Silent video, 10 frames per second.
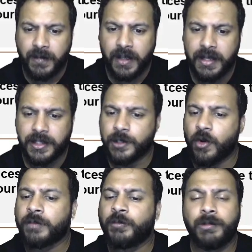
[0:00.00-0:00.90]
It's a
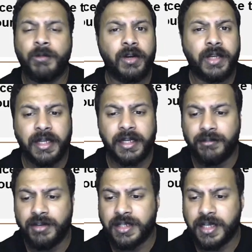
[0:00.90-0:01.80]
lot more about getting
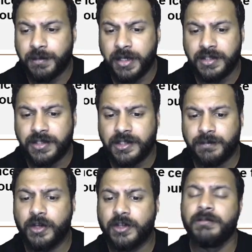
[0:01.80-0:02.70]
diverse experiences
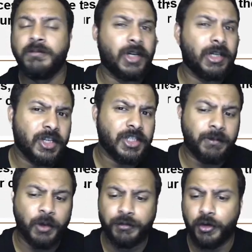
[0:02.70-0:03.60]
because the more diverse your
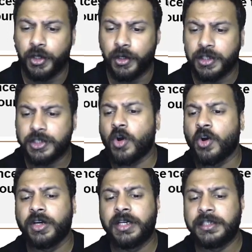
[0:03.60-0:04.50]
portfolio, the
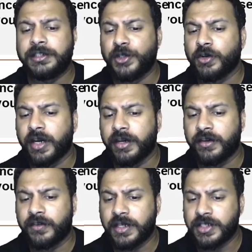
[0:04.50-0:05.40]
stronger is your
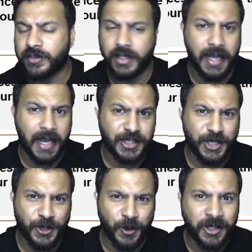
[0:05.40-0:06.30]
career trajectory, as
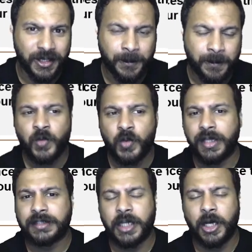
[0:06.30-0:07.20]
she noted. So
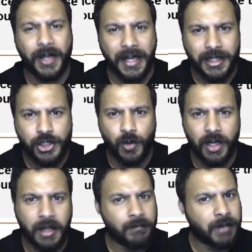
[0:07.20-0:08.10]
that's how
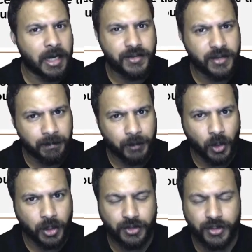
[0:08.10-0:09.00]
HUL empowers their
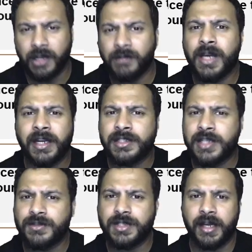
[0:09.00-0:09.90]
employees to take up careers
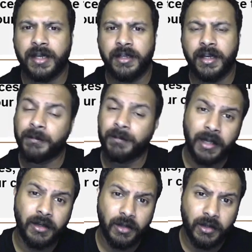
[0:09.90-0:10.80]
outside and
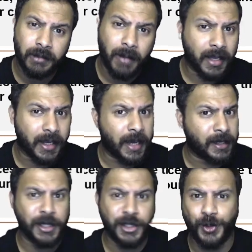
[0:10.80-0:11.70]
apply the learning back at
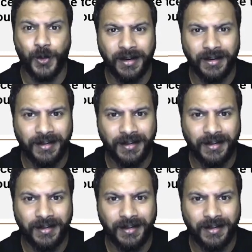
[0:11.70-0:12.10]
HUL.